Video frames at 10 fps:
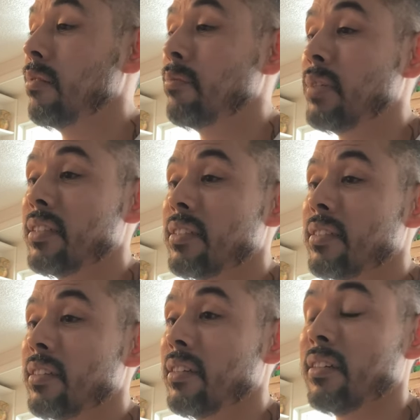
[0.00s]

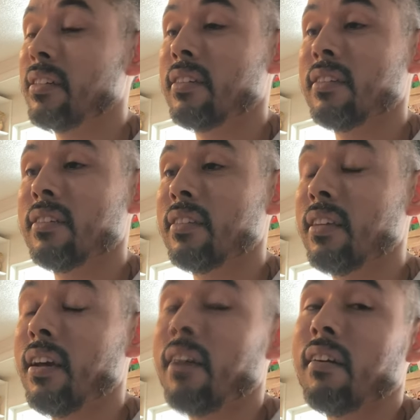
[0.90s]
But
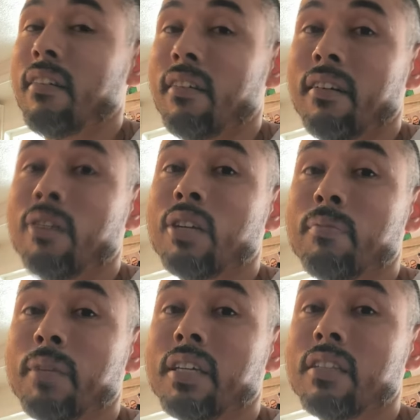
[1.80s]
I'll keep
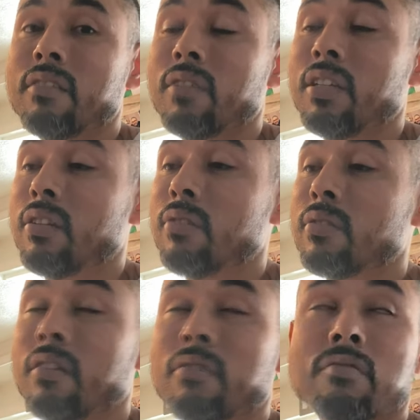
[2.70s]
making these videos.
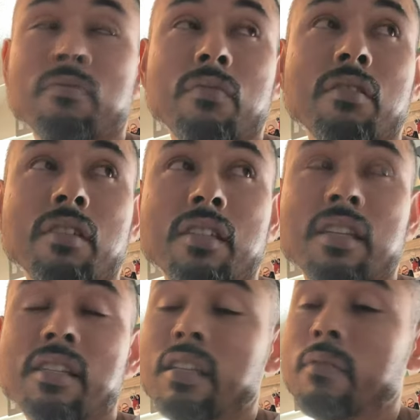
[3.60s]
I'll get to
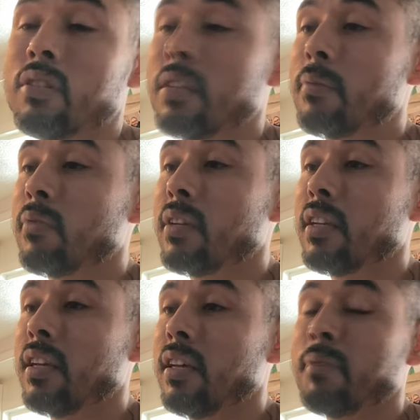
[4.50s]
that 7 steps when I
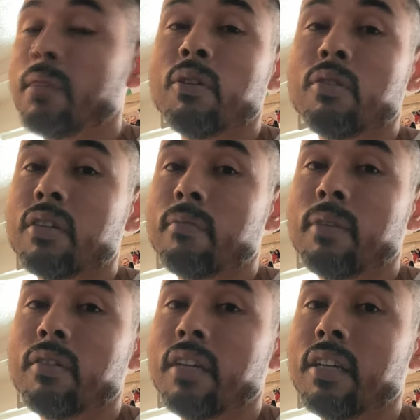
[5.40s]
can. Maybe it'll come
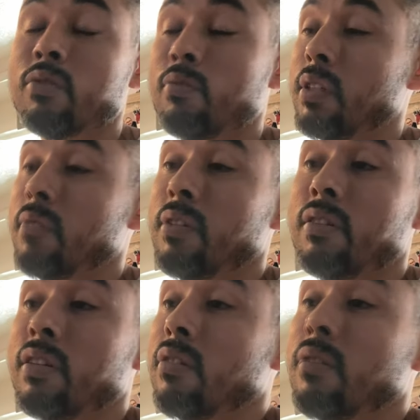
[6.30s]
out next, or maybe
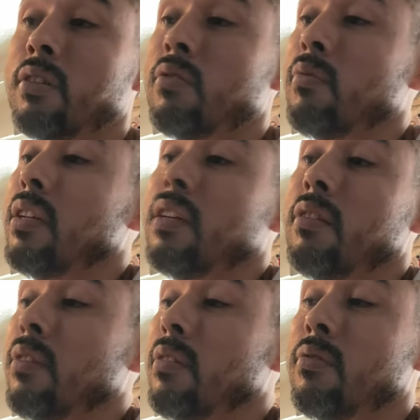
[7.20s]
I'll get around to it when I get
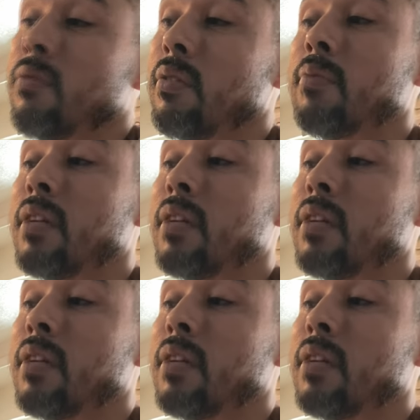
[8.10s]
around to it.